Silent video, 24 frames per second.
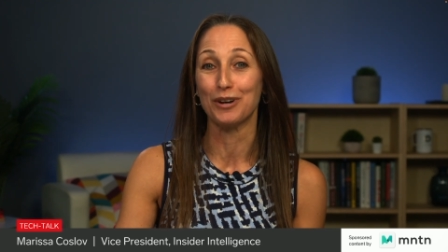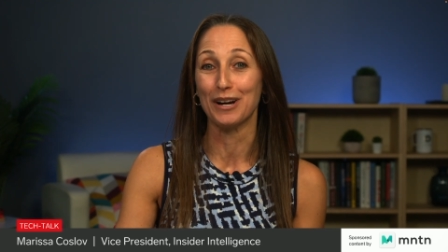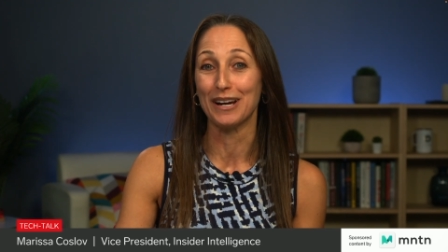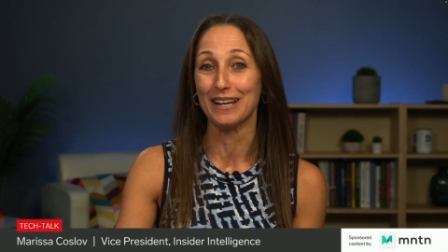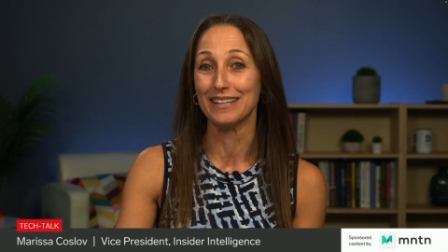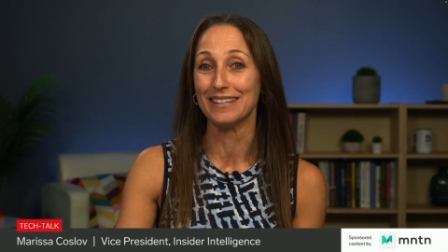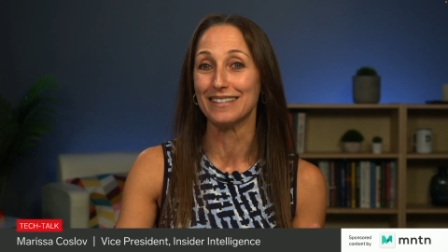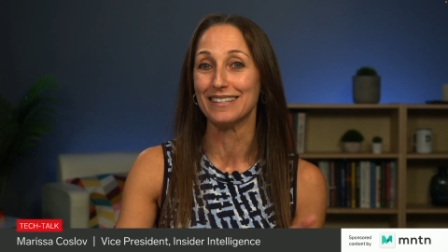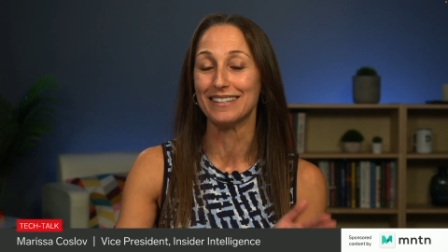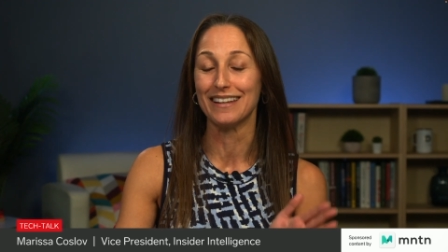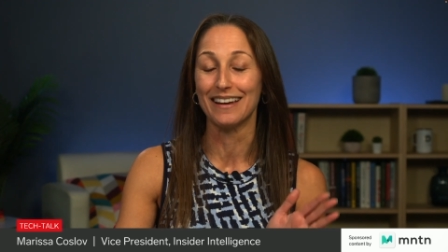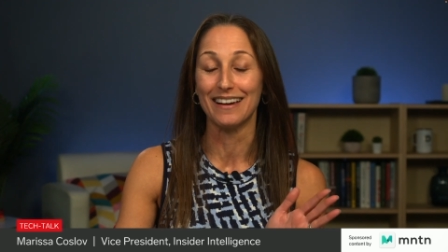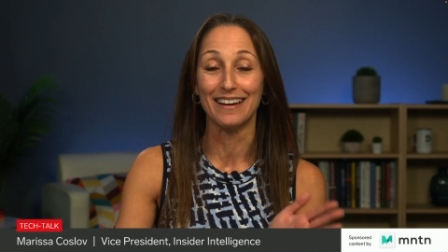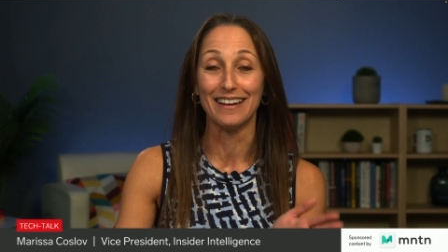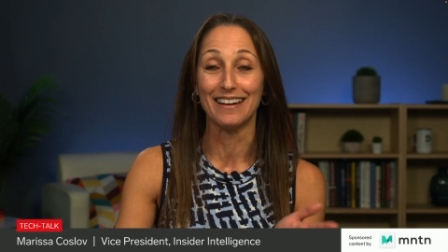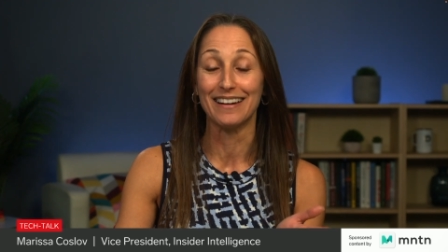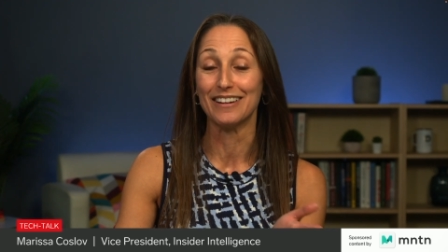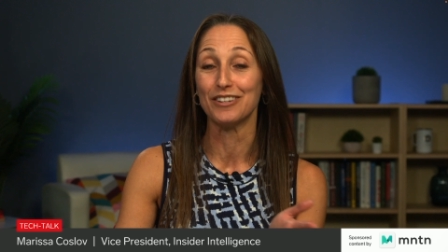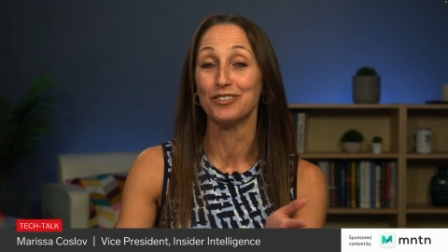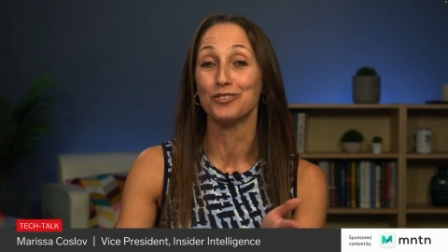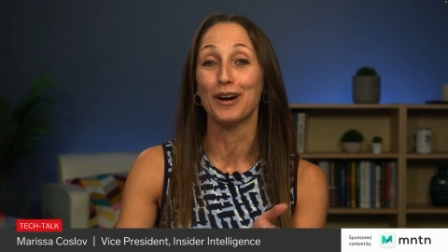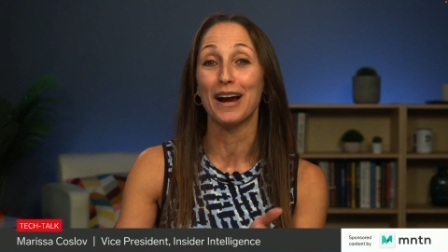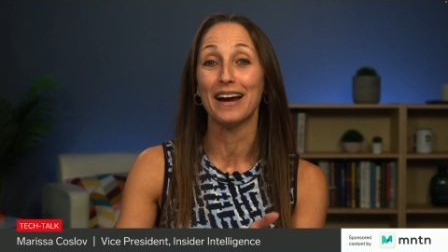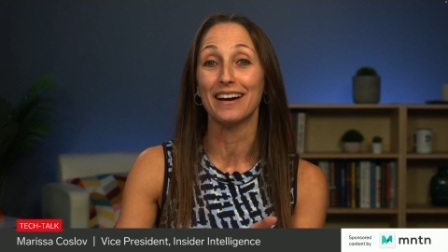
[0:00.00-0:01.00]
trends
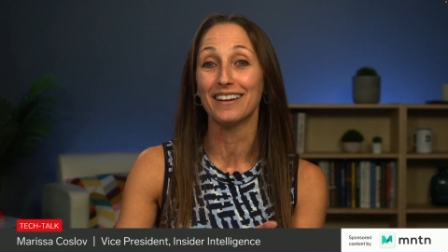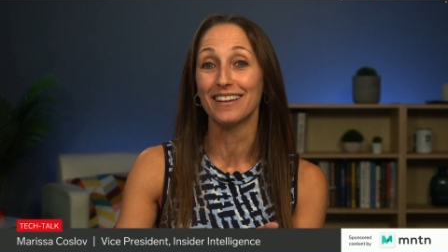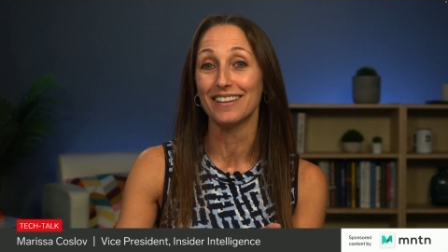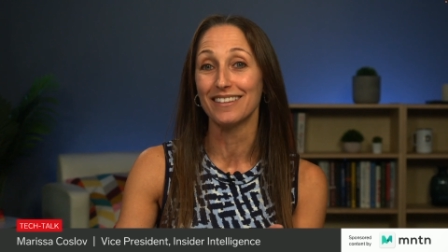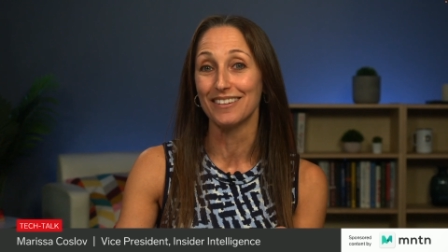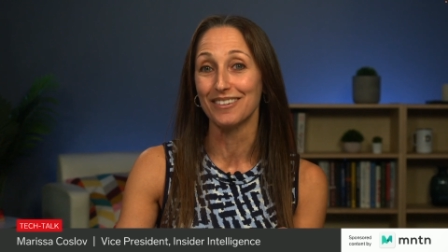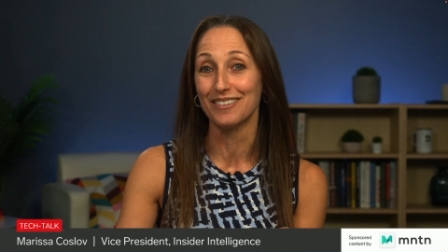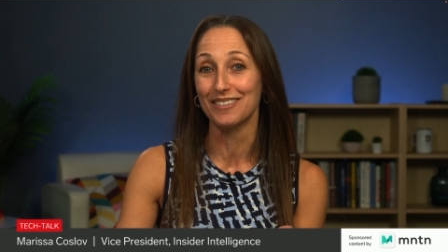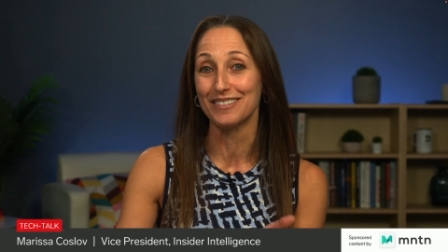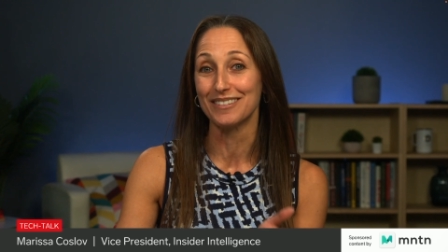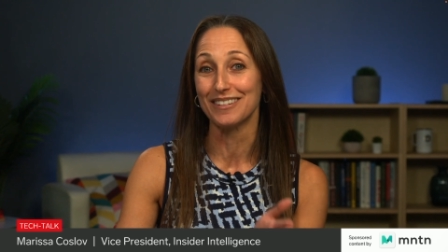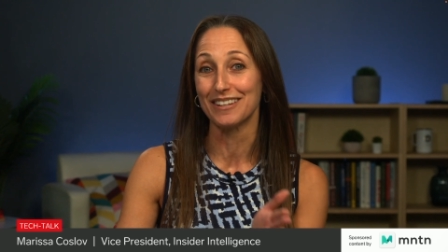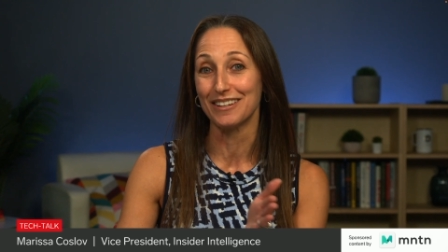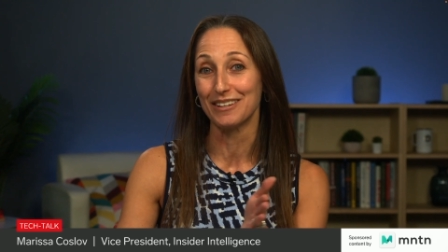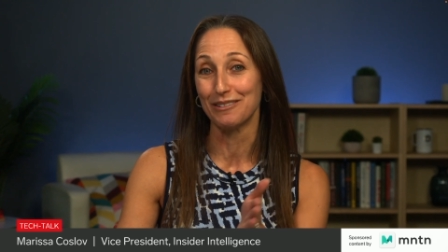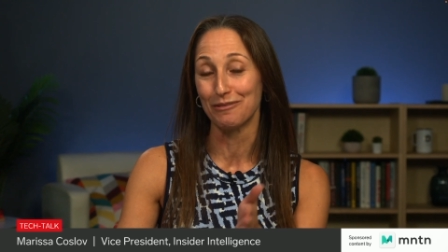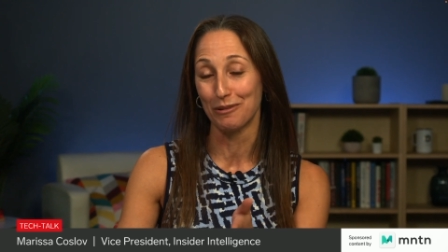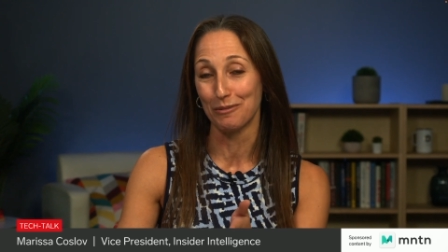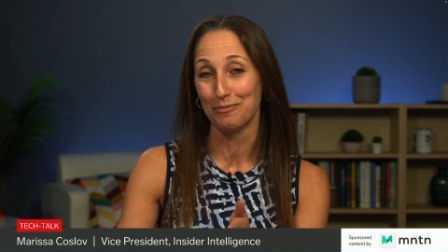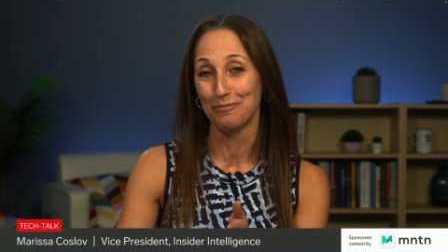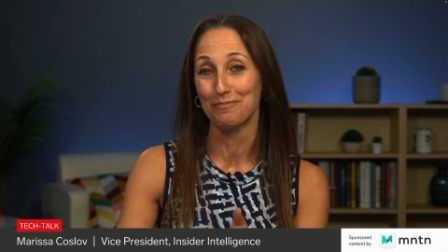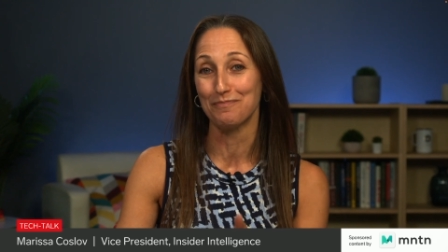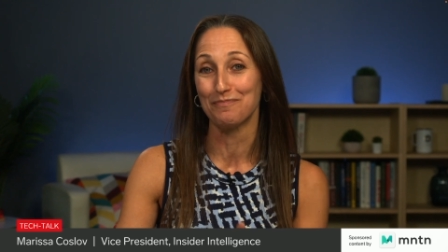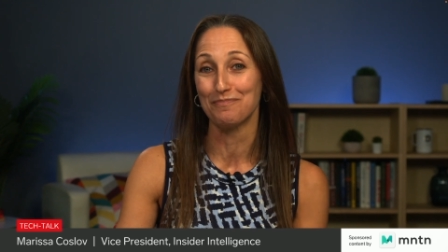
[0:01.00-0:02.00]
and tracking those that
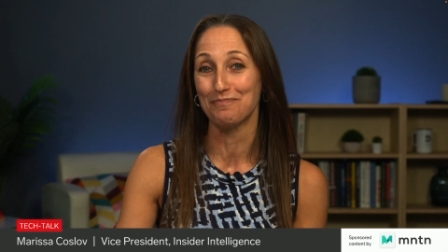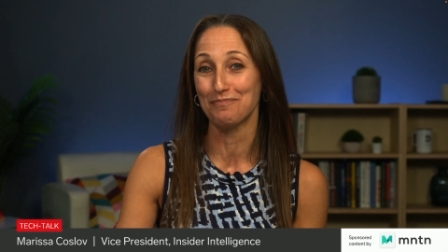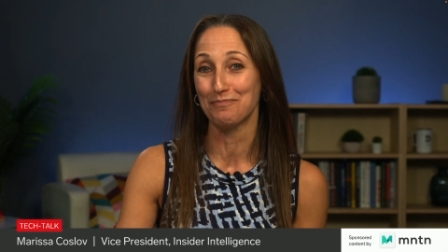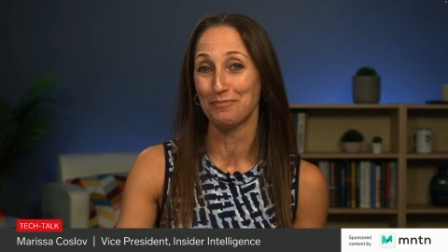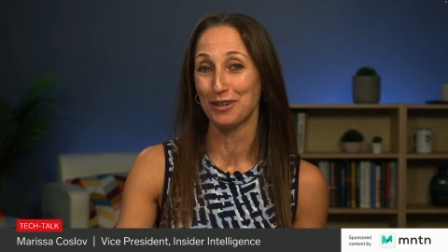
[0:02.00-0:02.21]
you are